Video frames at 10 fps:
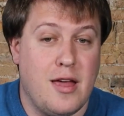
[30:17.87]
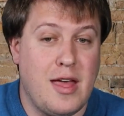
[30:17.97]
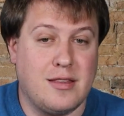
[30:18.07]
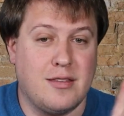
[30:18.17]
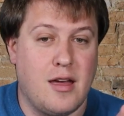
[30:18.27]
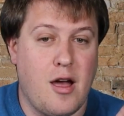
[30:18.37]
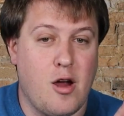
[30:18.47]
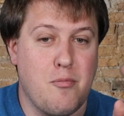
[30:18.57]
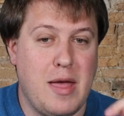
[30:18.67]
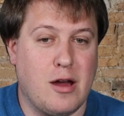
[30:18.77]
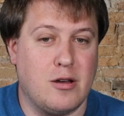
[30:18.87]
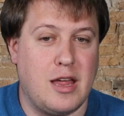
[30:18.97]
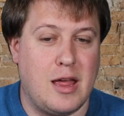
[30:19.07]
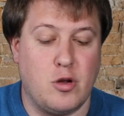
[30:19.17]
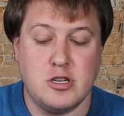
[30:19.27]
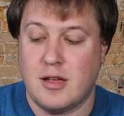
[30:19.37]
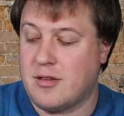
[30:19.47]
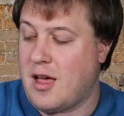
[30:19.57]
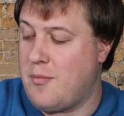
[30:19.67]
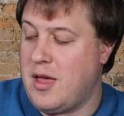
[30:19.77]
And that's uh, our maker tape, which
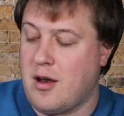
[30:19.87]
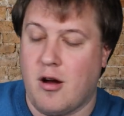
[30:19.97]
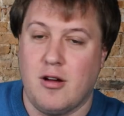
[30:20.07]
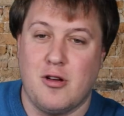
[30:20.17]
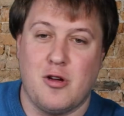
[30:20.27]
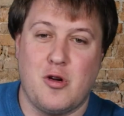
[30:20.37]
does come in our